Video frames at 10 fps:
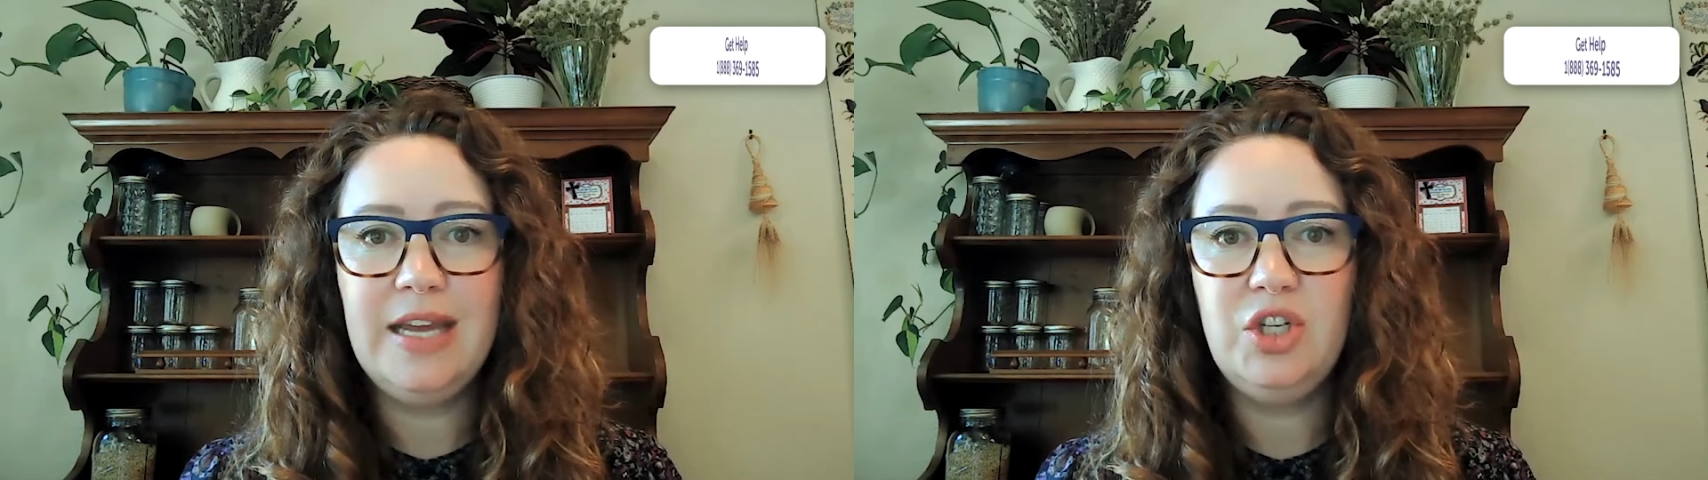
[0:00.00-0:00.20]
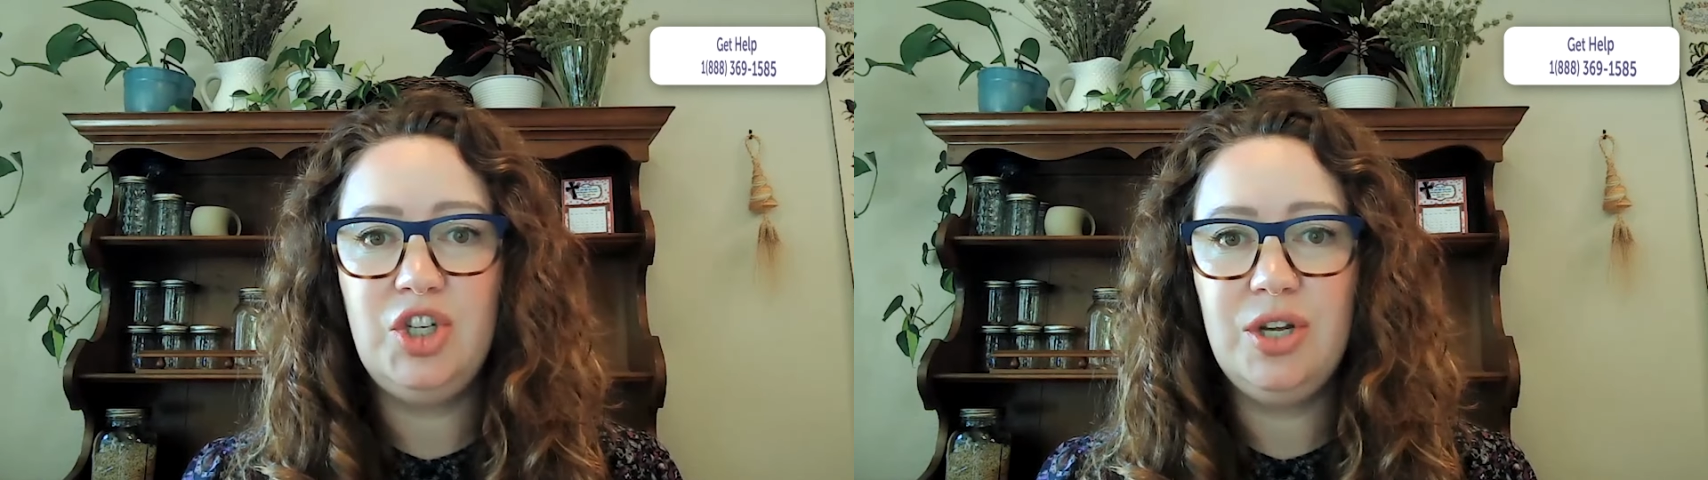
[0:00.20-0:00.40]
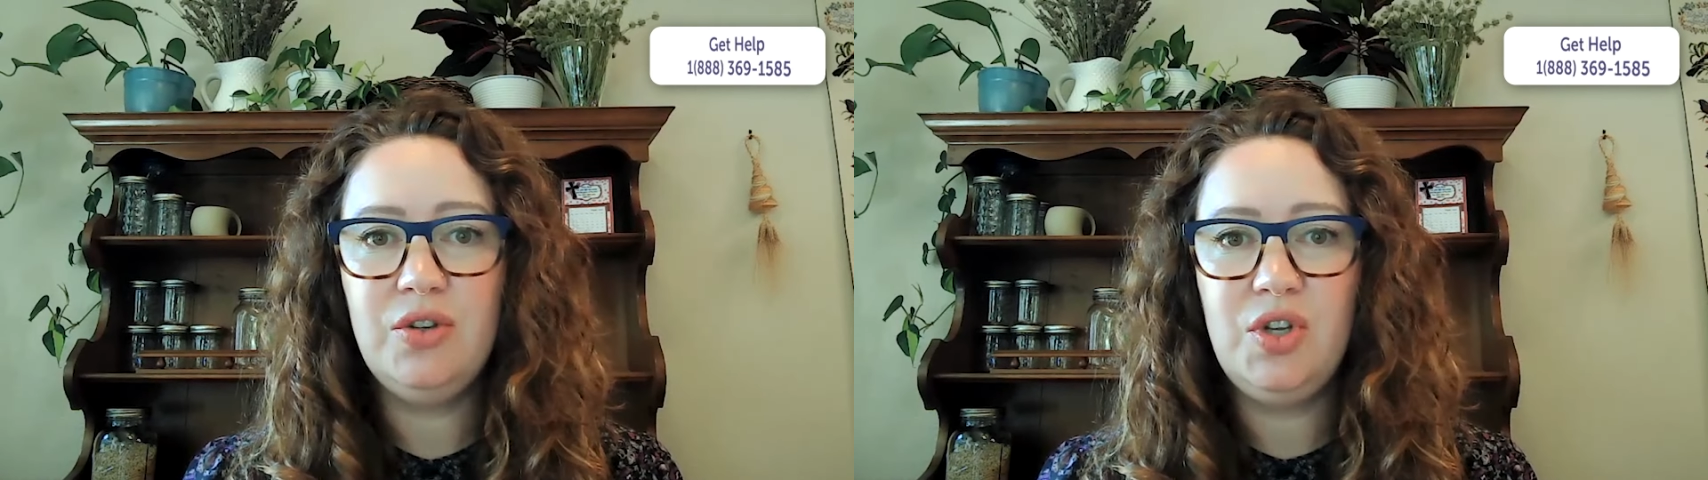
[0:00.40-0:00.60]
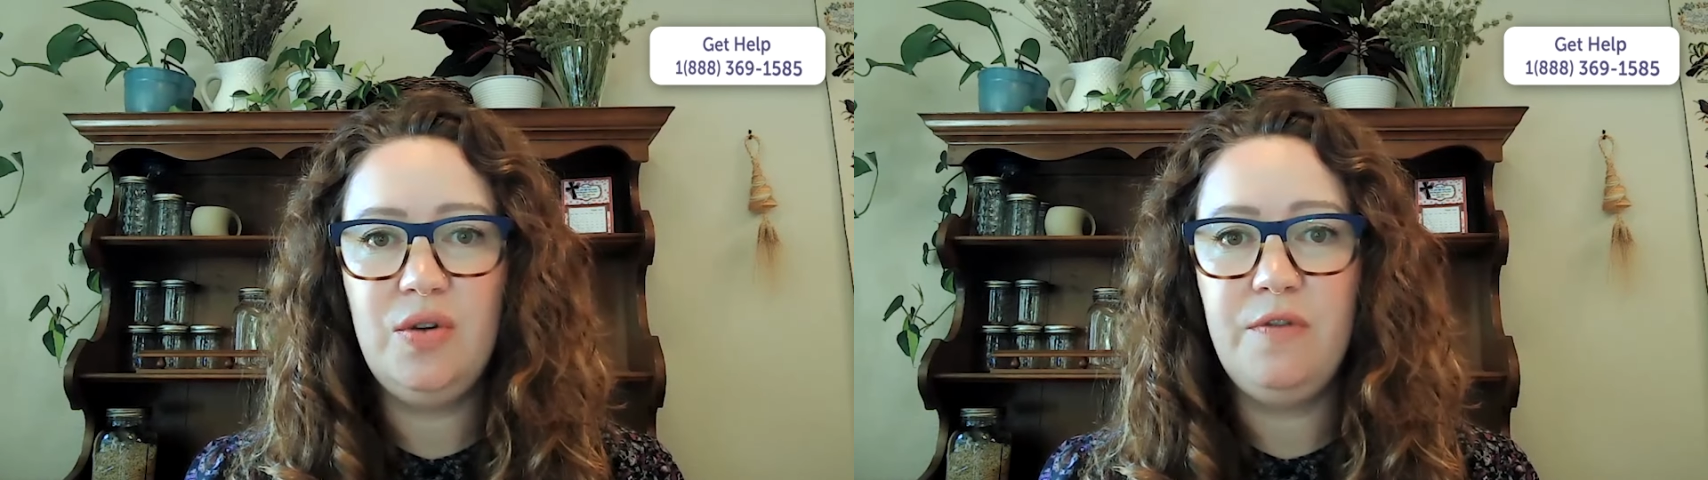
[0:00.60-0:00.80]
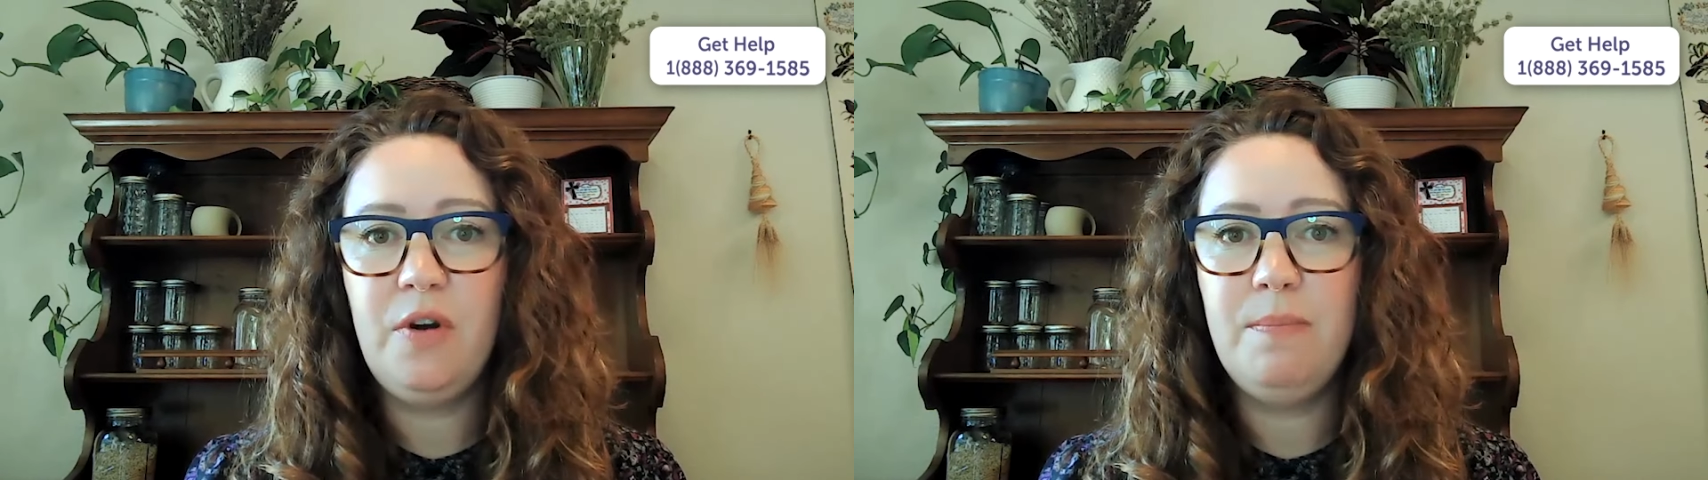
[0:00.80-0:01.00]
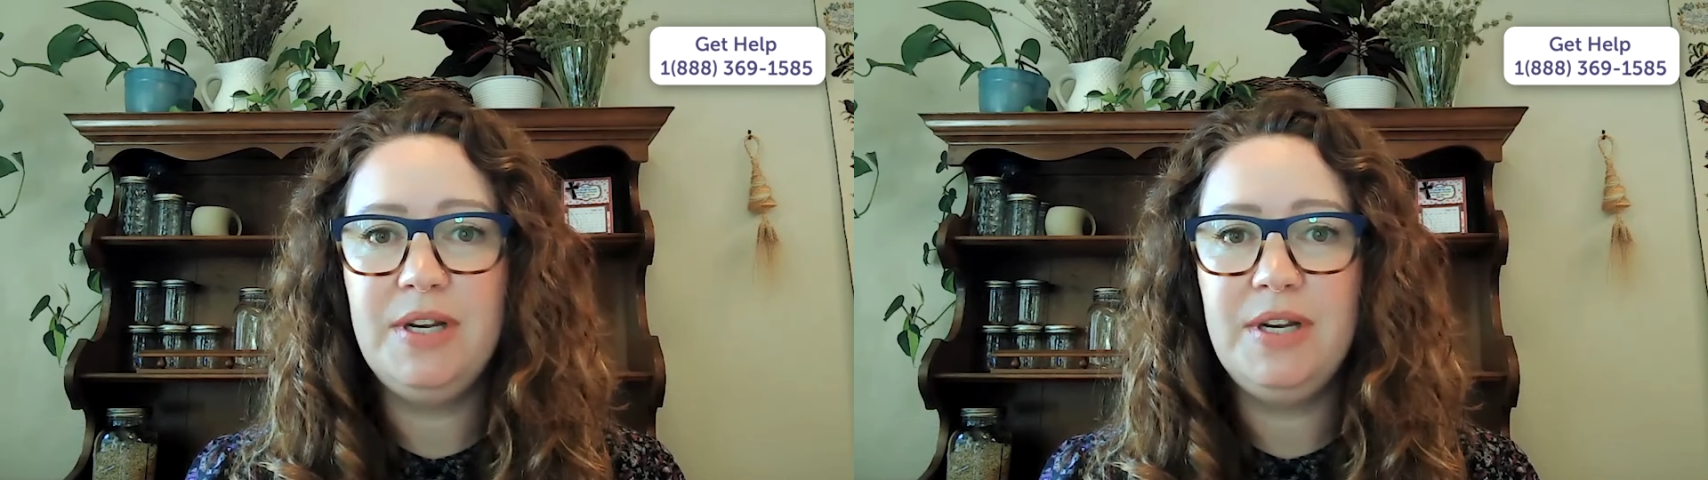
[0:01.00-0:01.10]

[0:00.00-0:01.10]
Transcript: and shield you from